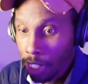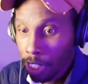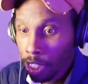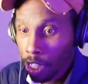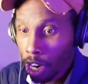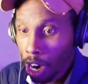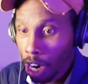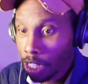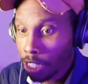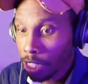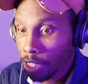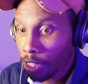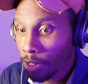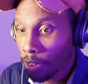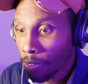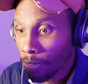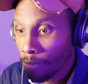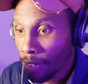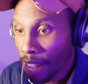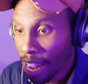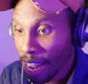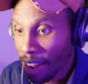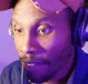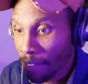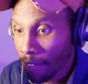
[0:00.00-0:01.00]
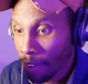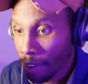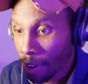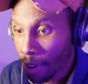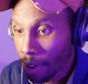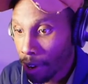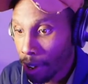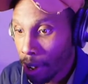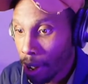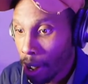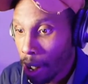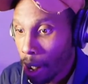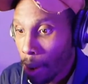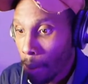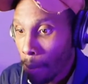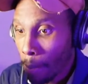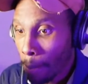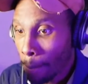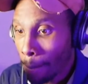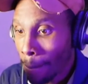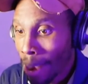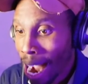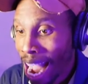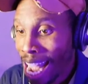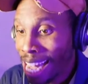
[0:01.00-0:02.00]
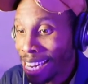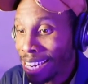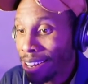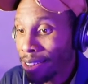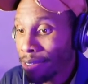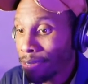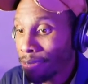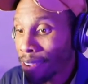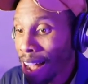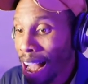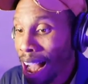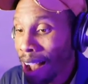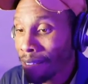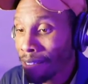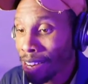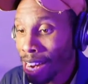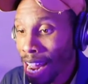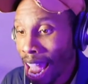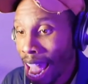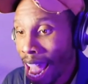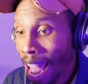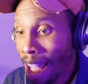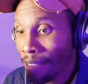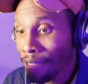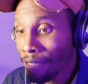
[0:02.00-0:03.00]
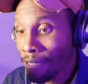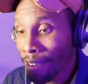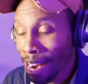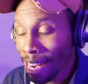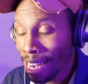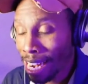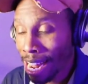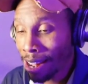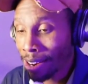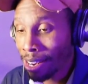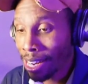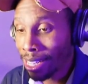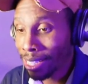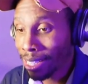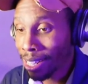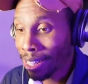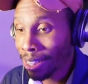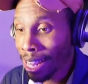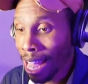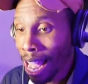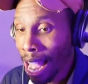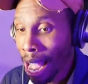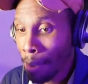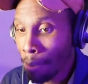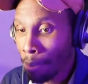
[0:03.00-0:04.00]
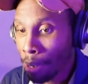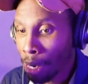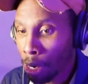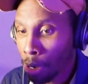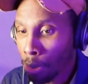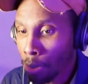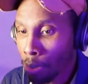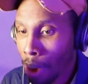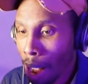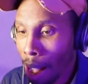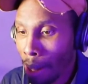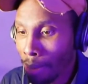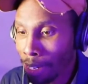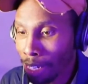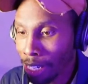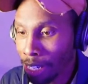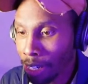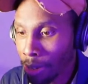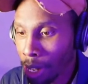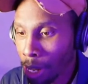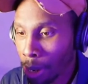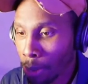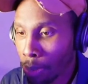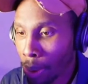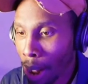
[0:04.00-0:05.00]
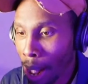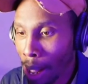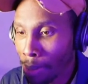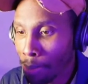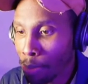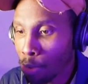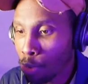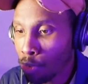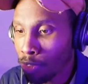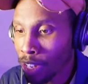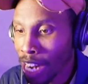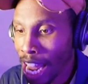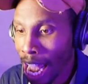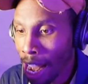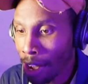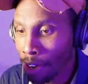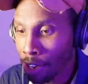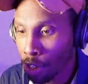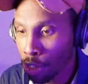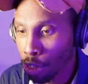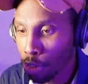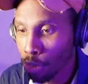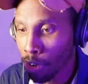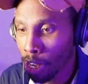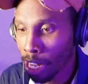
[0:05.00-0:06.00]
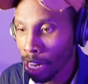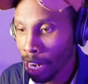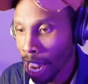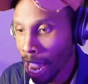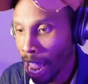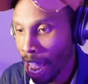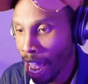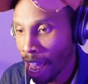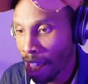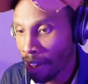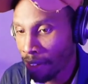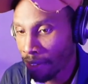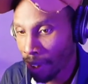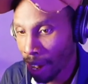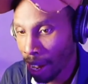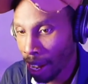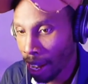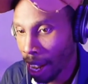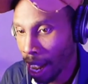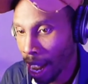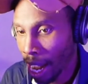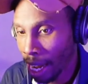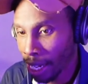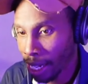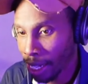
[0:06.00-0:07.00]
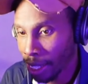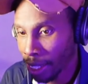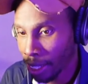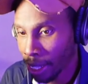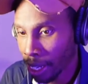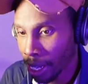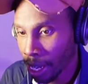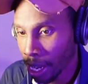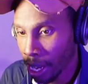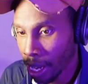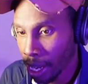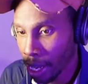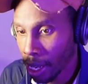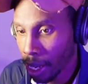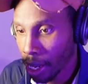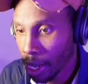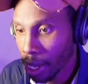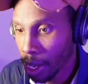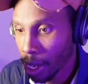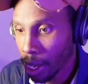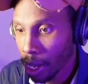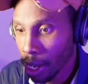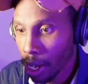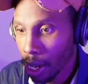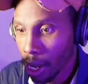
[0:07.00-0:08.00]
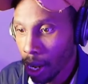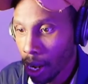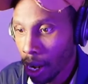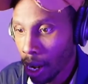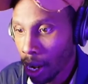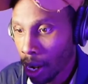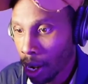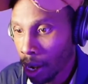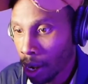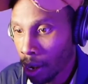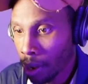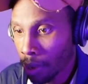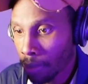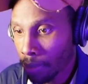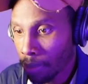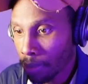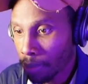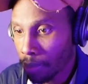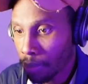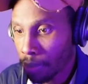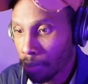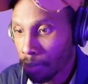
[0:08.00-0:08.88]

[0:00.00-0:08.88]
Chargers are favored -5.5 right now. That's the line, but it'll probably move down to 3.5. I could see it. But